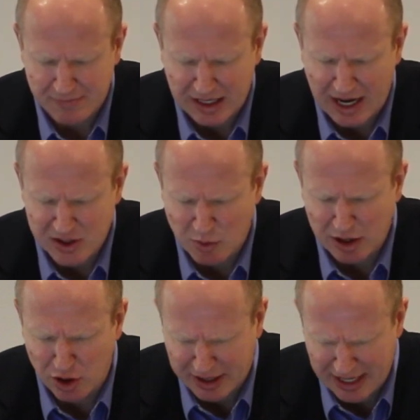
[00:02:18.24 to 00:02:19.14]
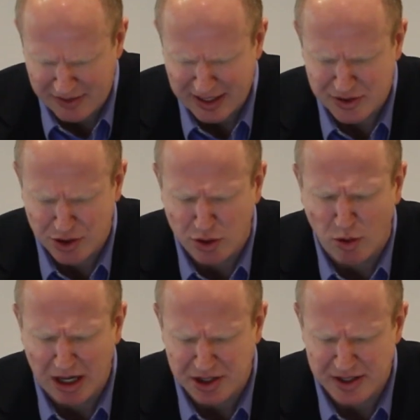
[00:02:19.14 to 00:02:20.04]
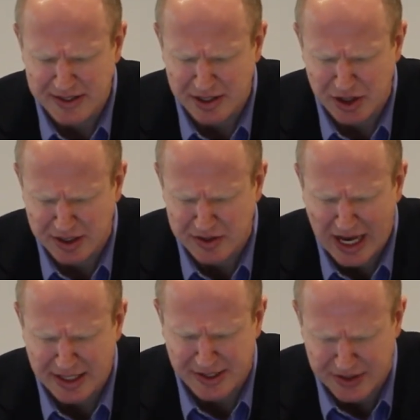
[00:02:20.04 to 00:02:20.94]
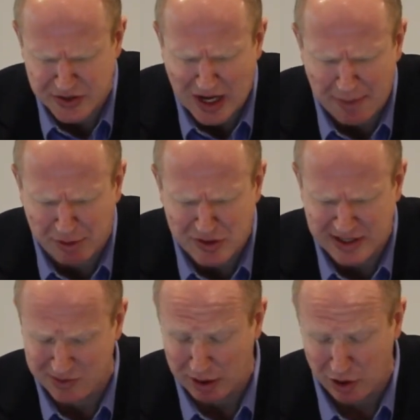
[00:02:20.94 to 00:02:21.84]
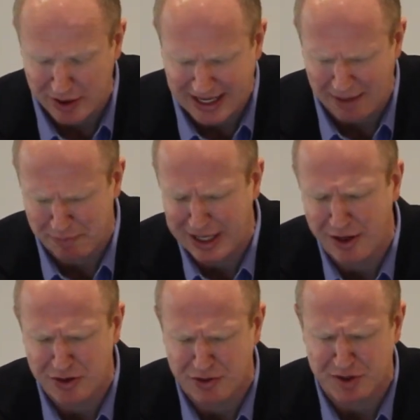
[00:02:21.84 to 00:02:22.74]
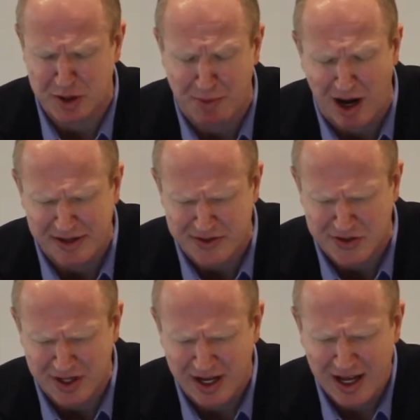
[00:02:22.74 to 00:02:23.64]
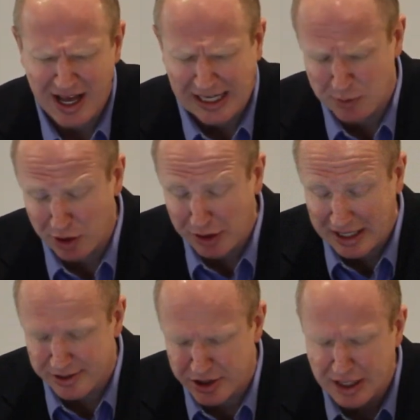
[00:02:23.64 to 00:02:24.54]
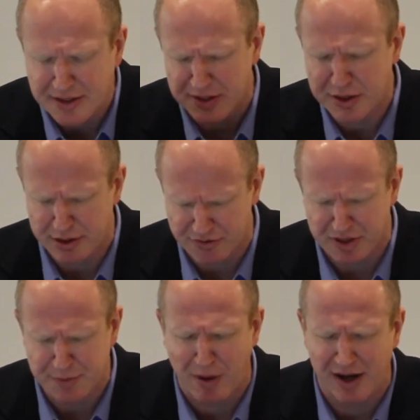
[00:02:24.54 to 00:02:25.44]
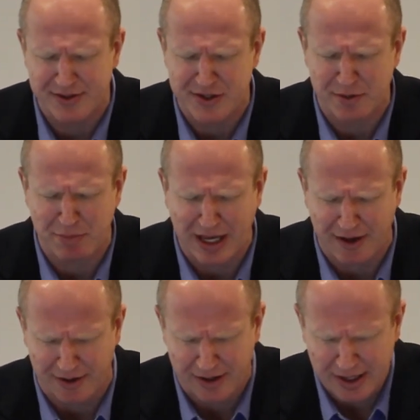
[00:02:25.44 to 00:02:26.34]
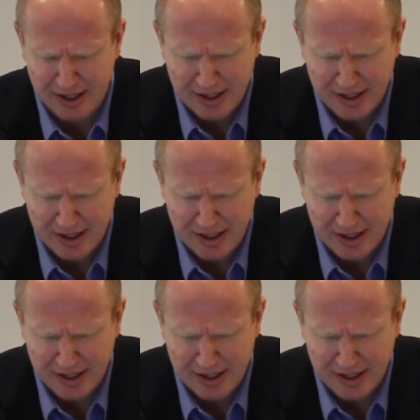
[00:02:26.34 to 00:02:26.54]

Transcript: God, as we look at these two questions that Jesus asked the disciples, as we look at Peter's response, as we look at Jesus' response to Peter,